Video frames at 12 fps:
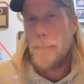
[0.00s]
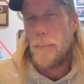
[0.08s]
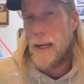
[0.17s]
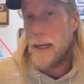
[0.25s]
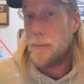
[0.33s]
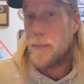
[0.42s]

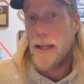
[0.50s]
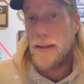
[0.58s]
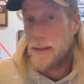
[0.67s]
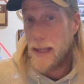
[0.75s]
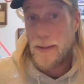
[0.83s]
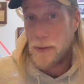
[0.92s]
Bam,
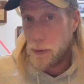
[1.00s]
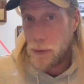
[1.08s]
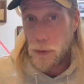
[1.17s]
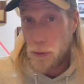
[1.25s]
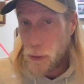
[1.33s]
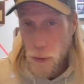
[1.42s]
that's a
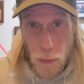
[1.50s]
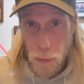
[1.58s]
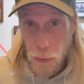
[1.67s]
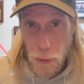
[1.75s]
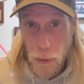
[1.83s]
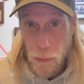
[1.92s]

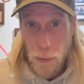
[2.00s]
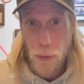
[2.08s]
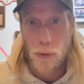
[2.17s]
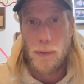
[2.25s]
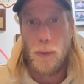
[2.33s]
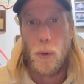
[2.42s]
huge
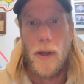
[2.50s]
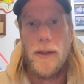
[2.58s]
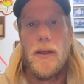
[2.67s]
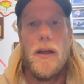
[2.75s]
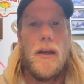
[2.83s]
useful one.